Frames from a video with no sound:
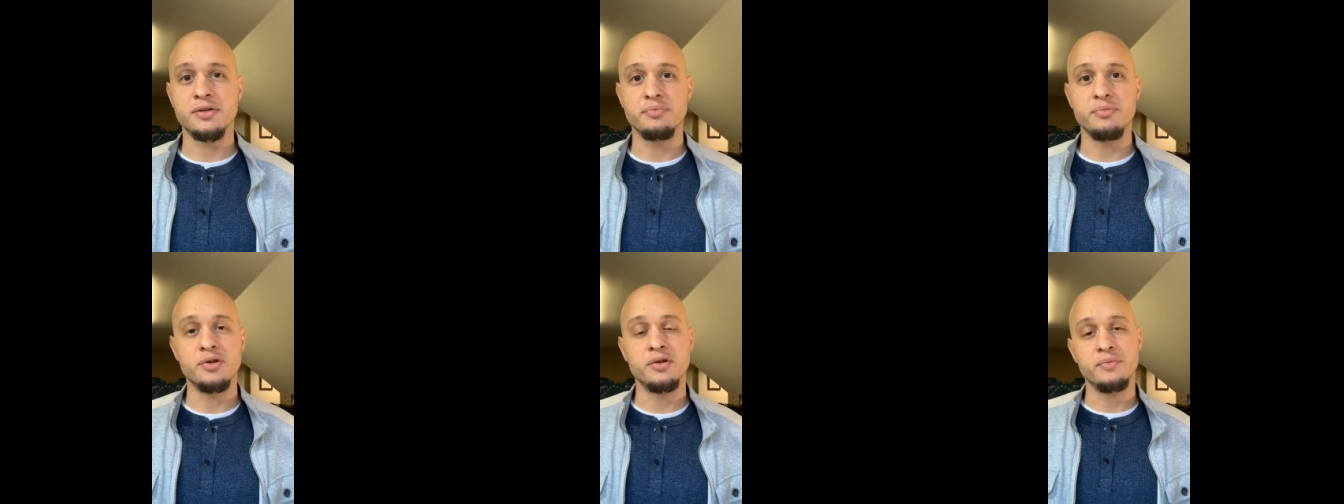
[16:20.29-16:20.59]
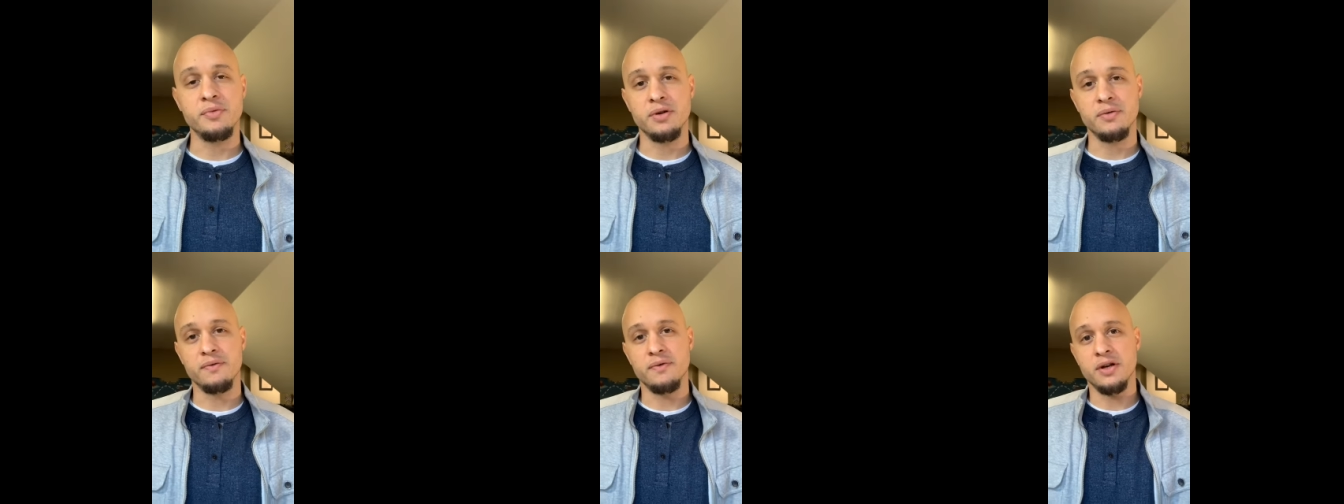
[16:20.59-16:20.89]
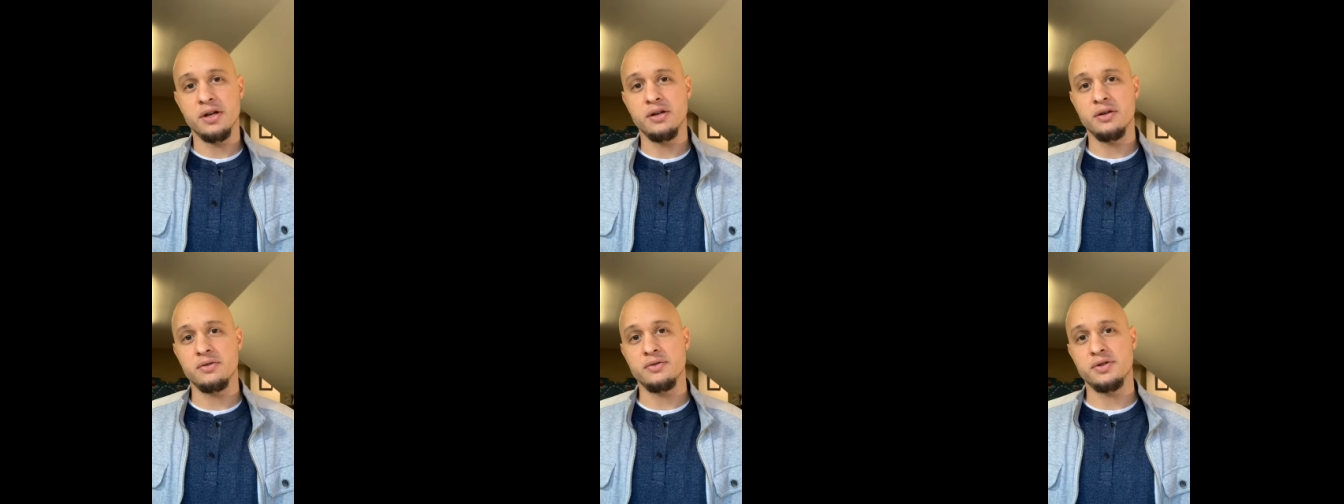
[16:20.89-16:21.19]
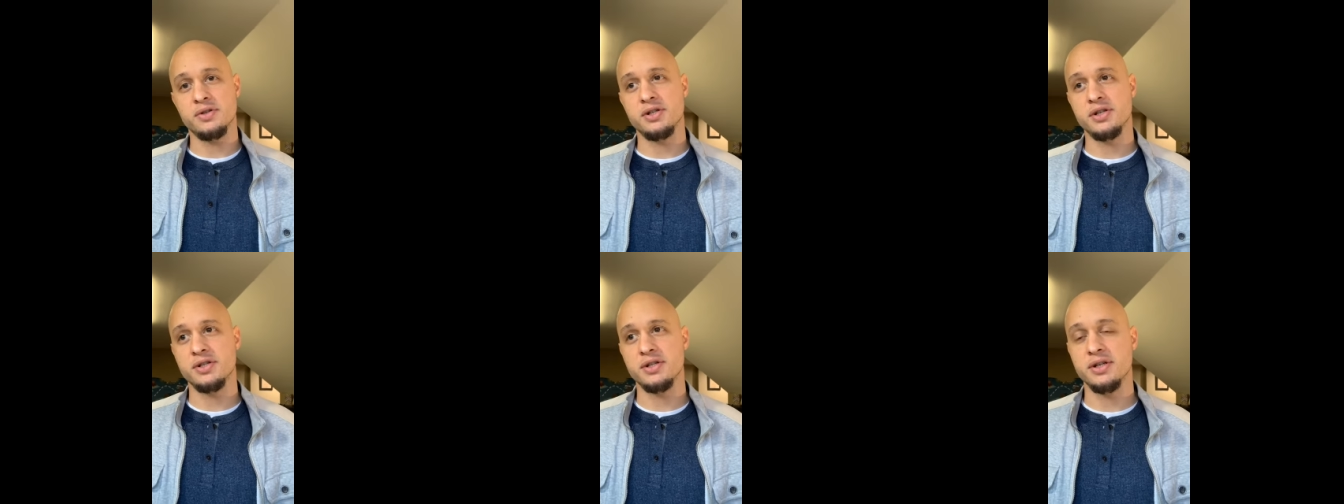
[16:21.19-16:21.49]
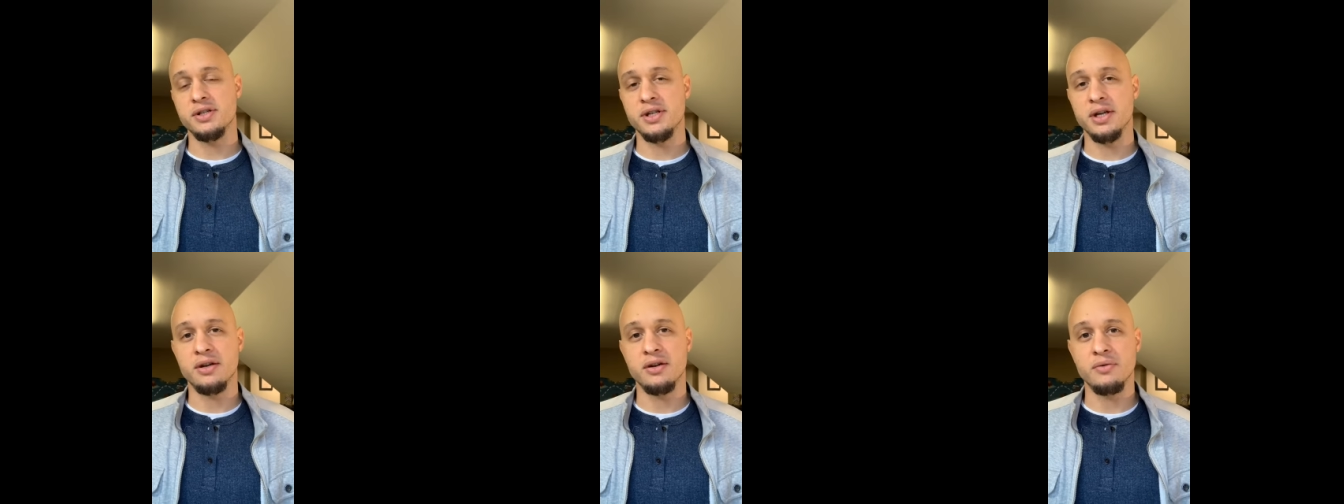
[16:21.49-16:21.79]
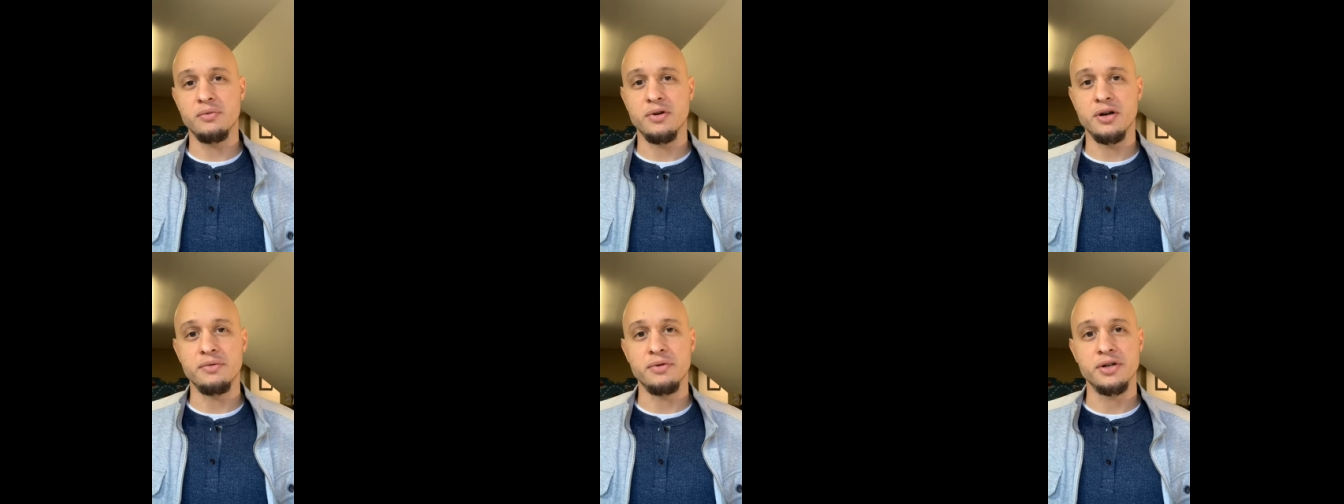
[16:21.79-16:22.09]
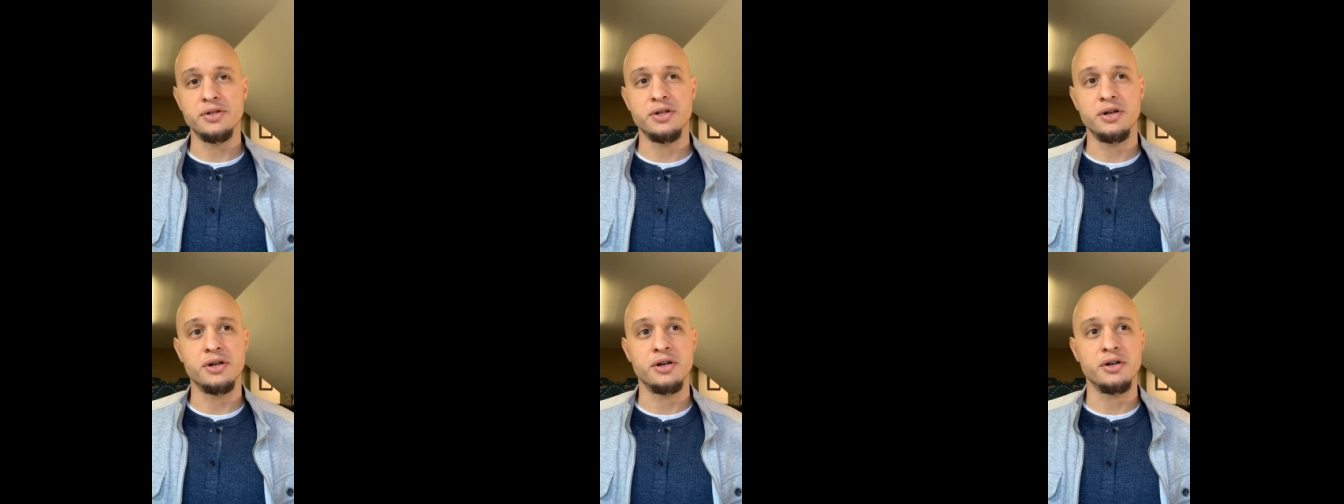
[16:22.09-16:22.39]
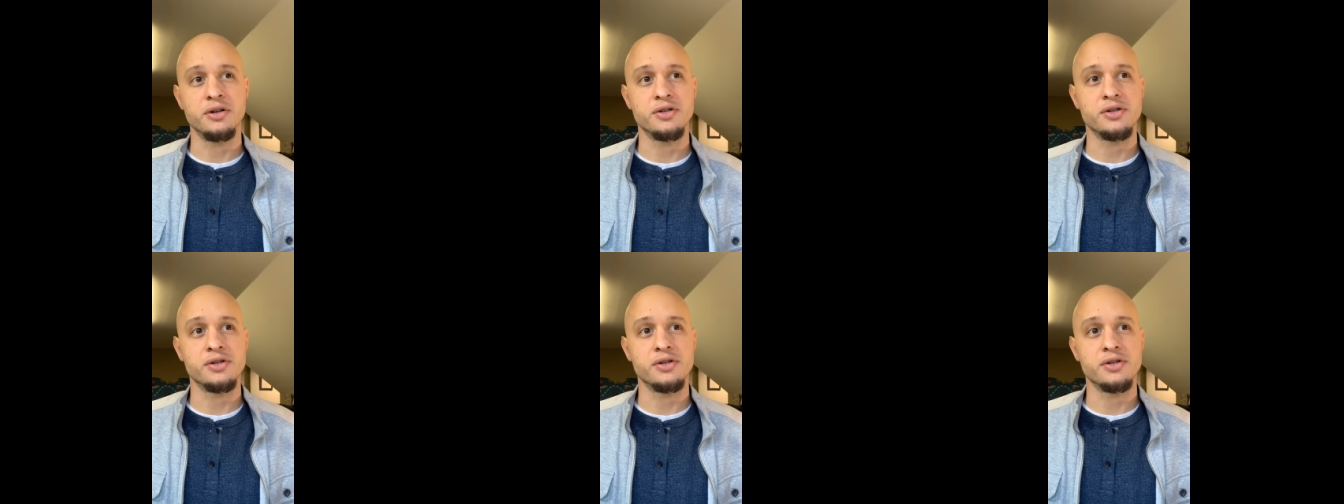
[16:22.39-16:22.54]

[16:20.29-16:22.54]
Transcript: boom, your video is just a 10-to-1 return.